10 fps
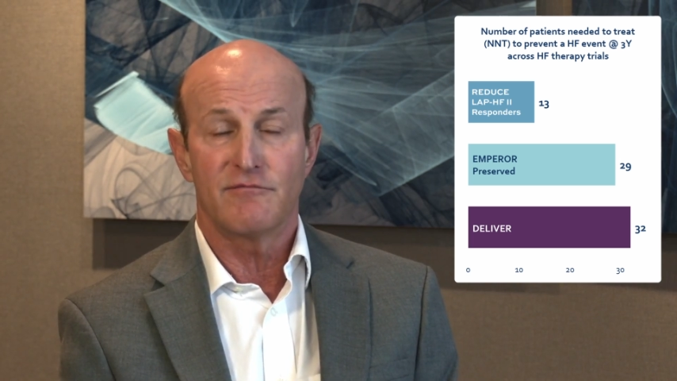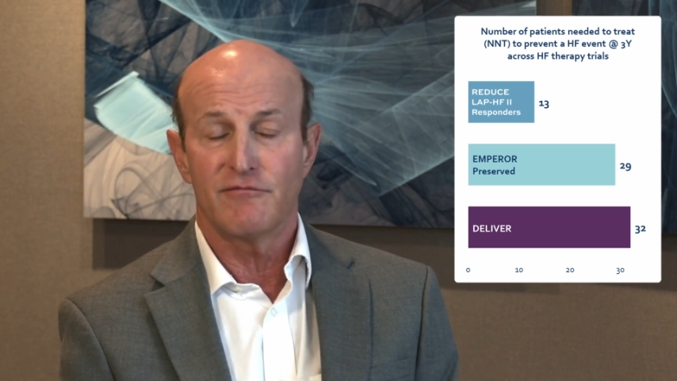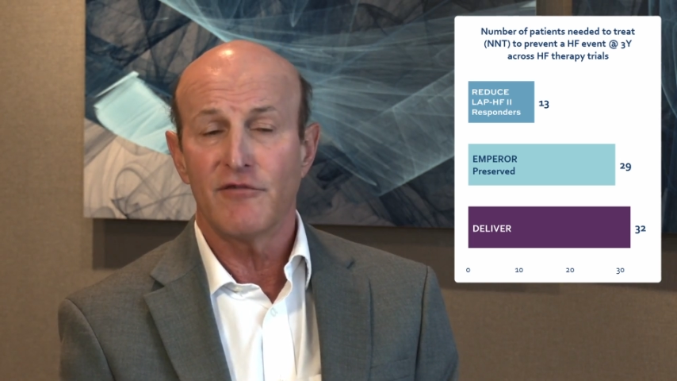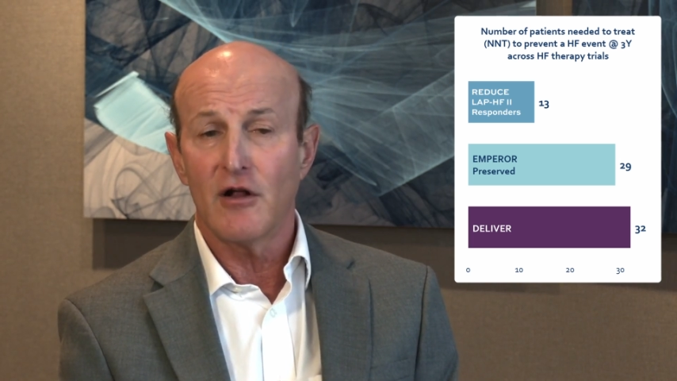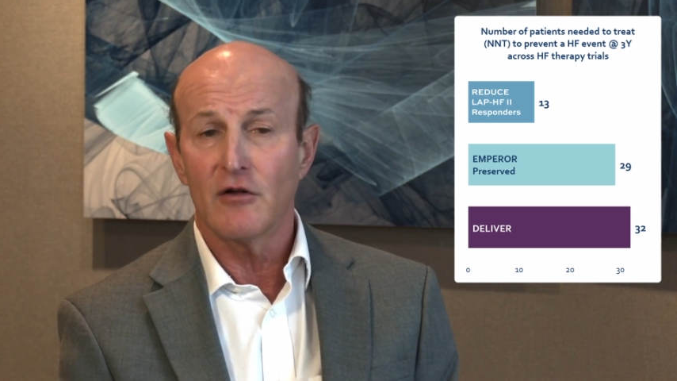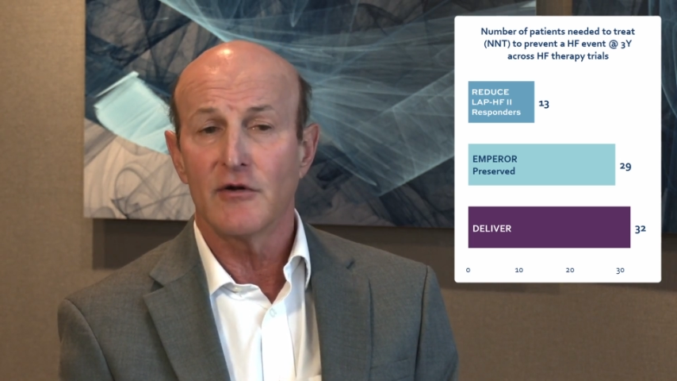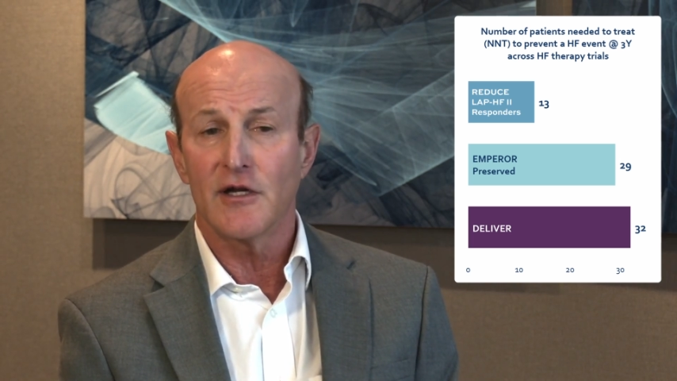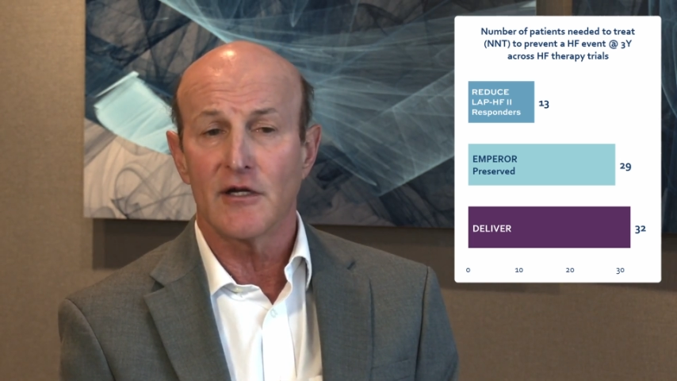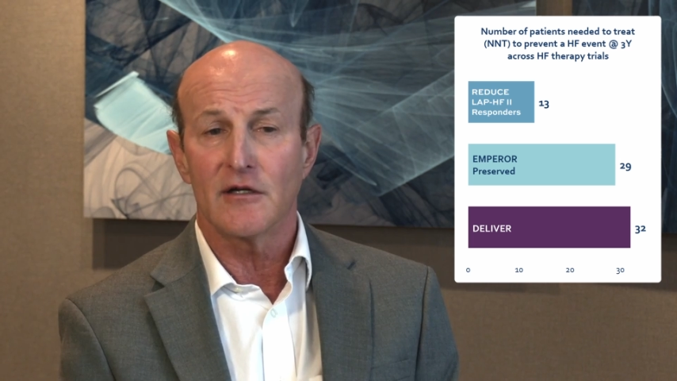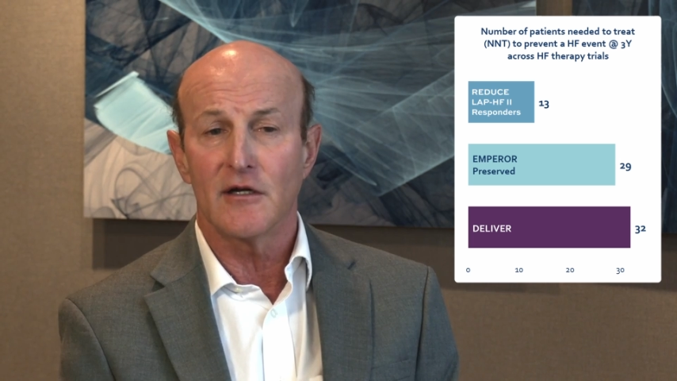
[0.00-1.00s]

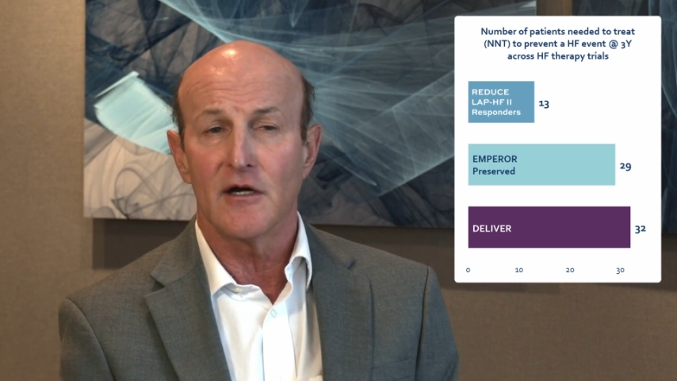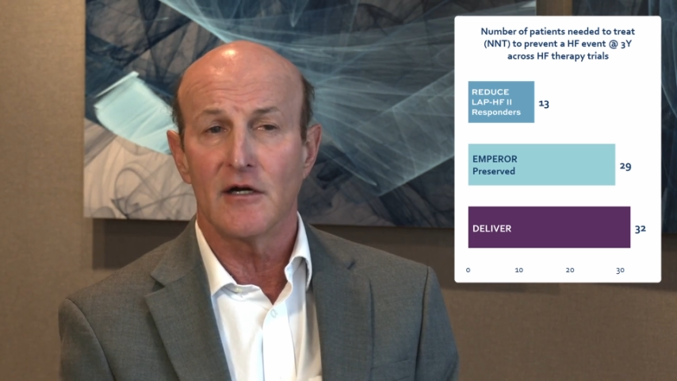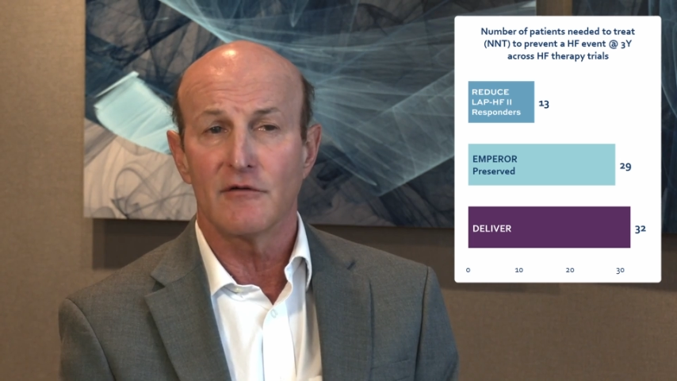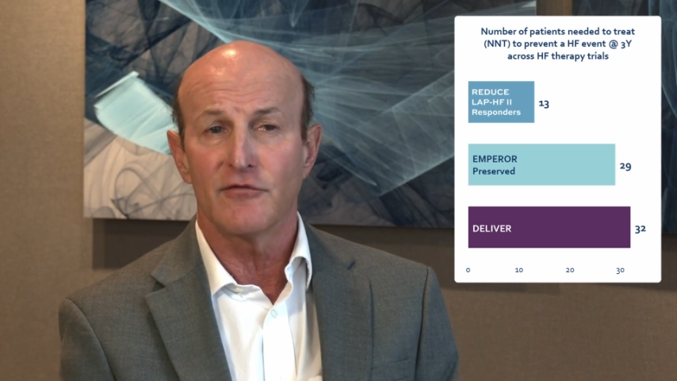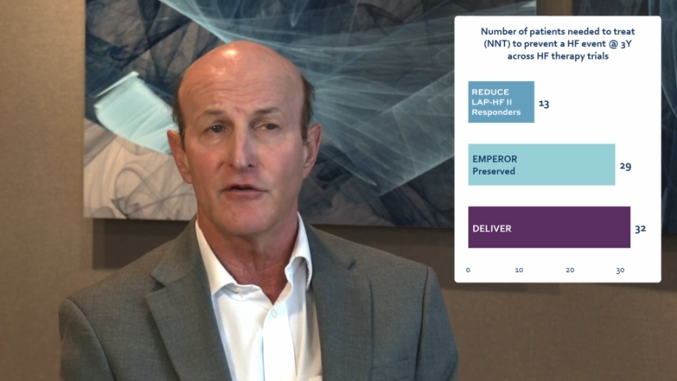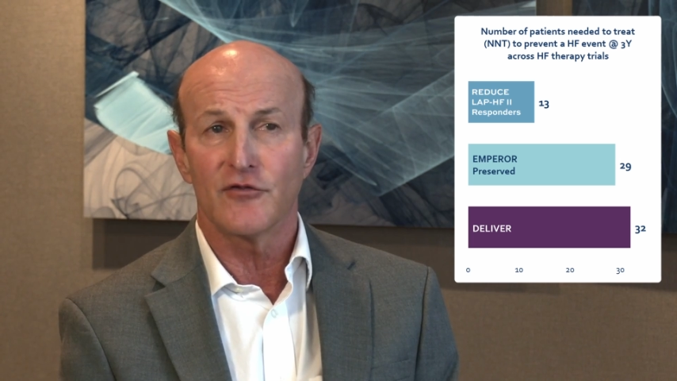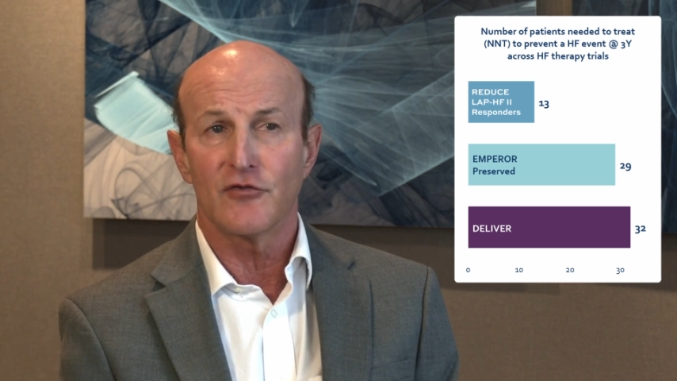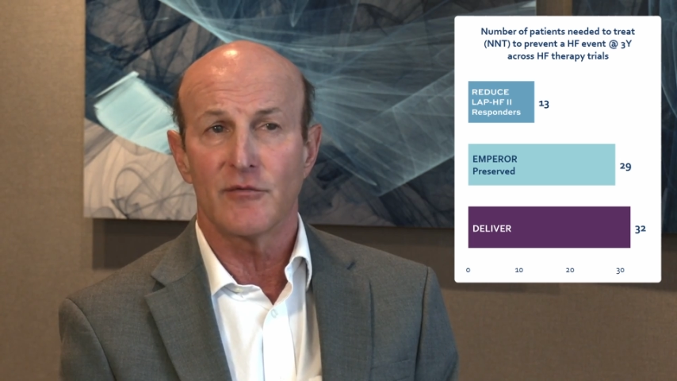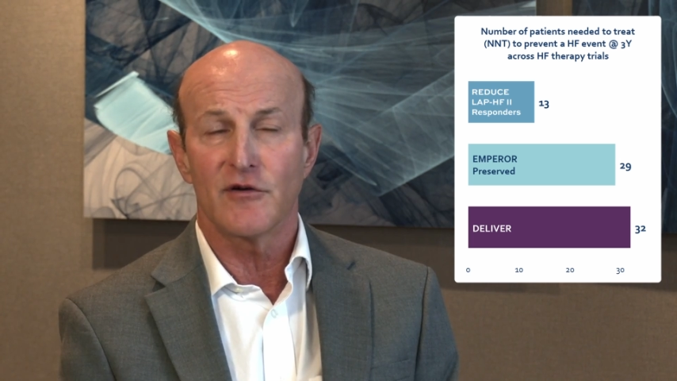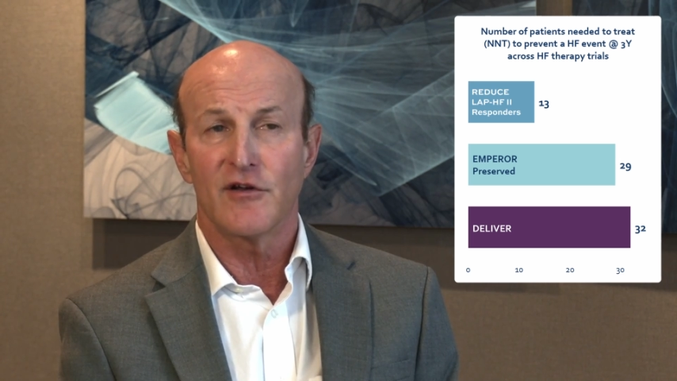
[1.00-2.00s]
following for
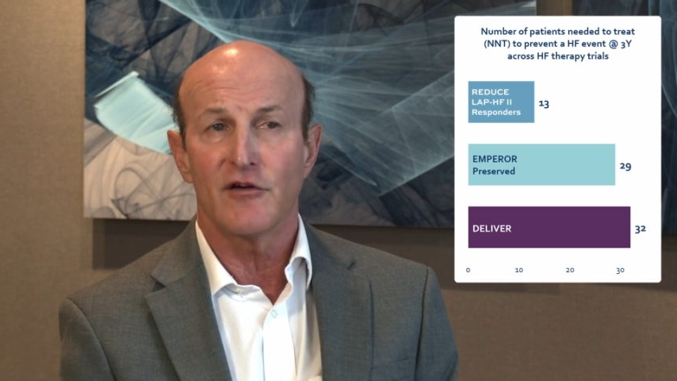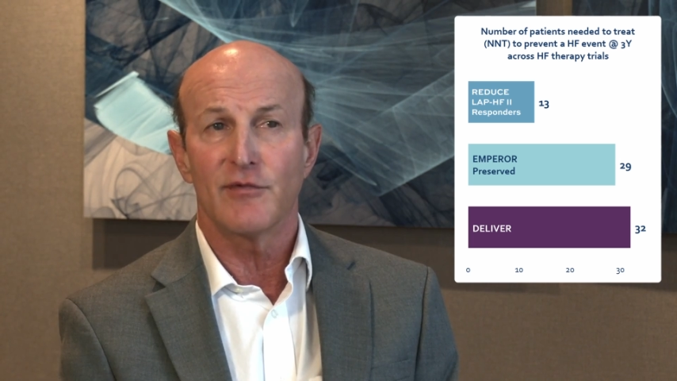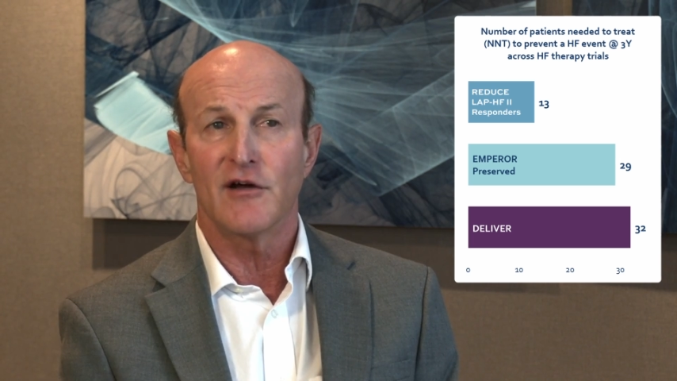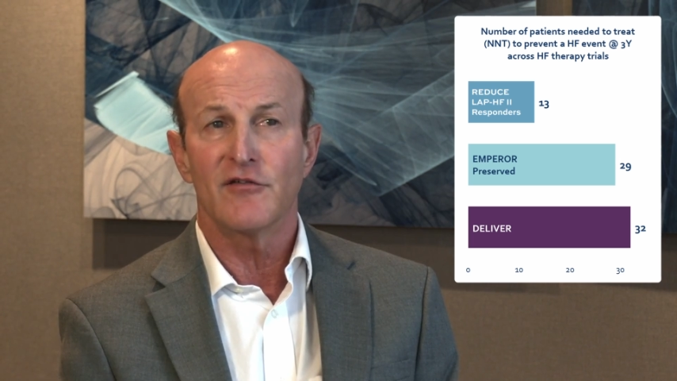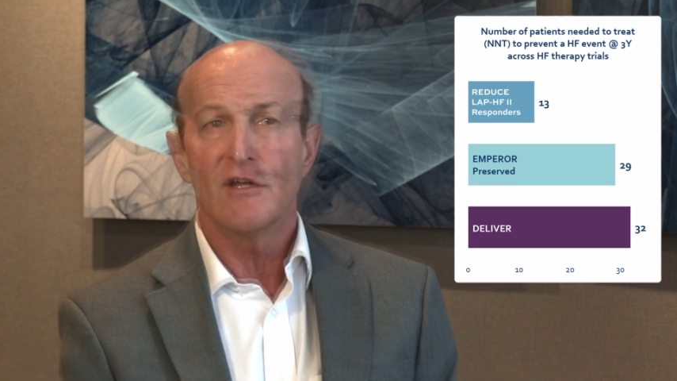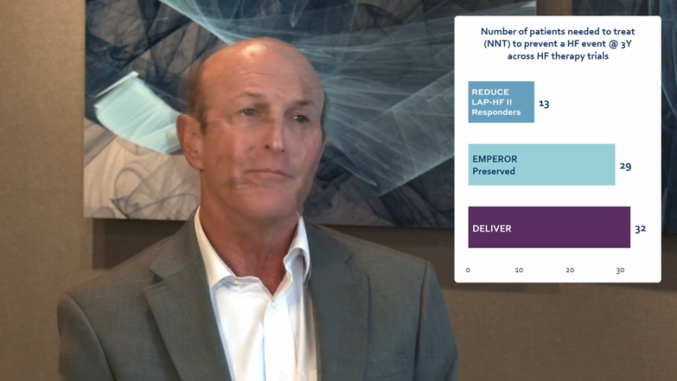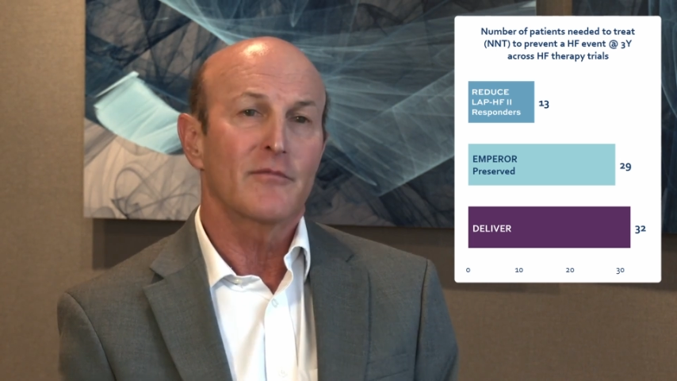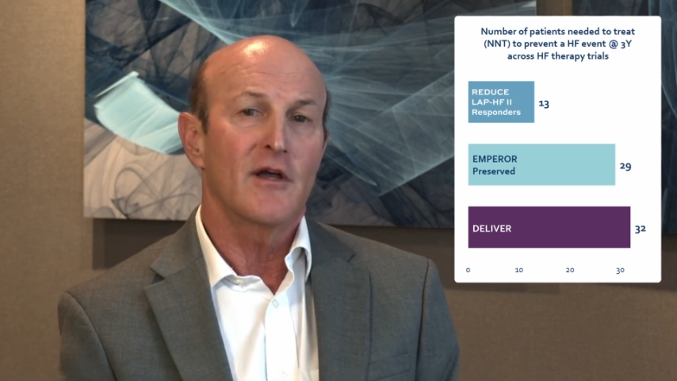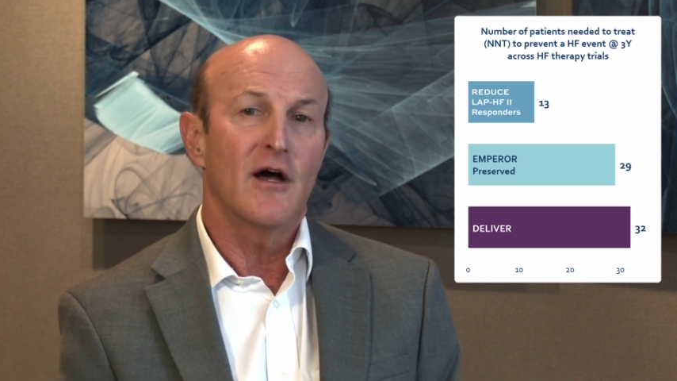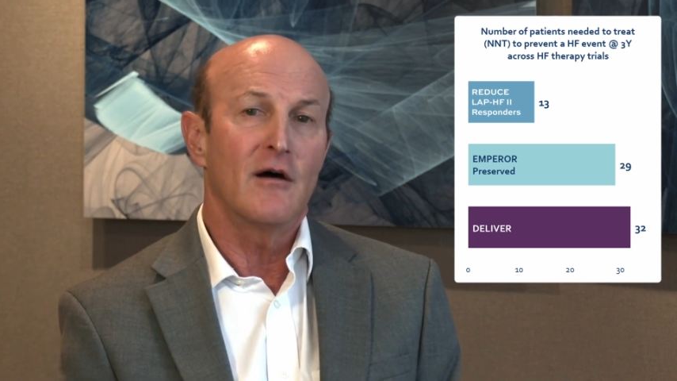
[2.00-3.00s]
treatment of
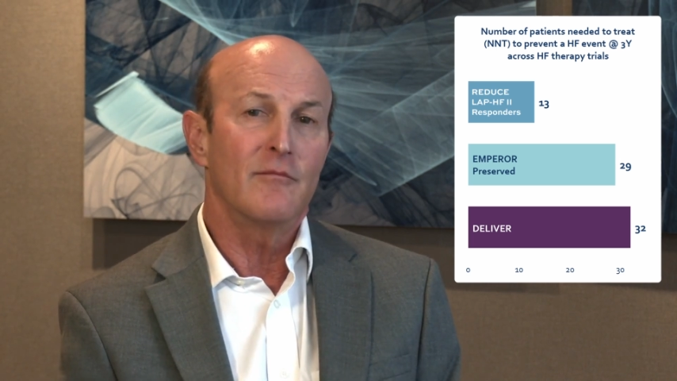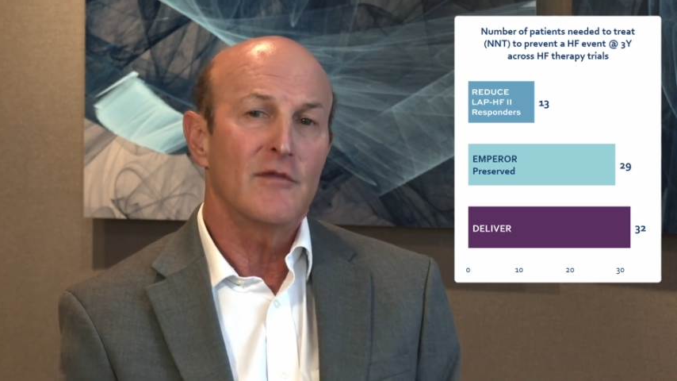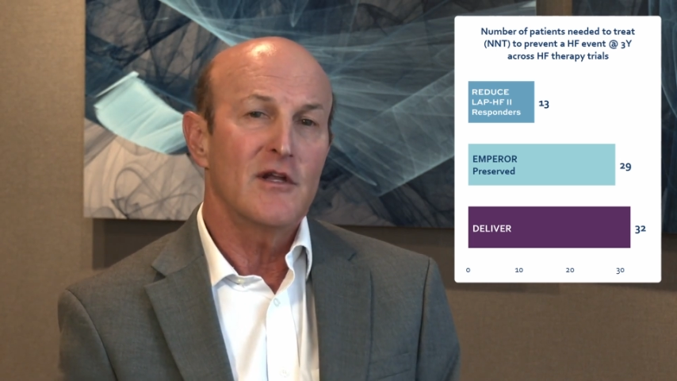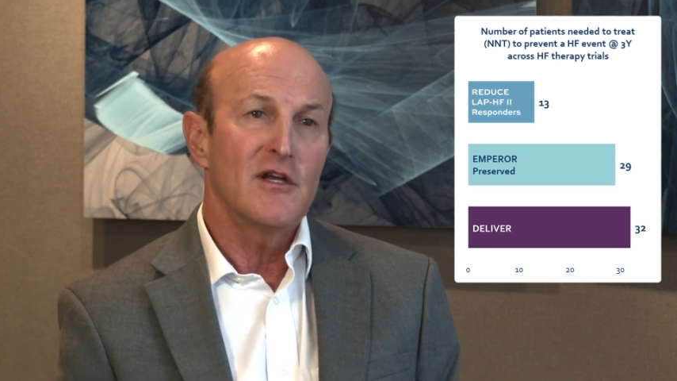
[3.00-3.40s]
HFpEF.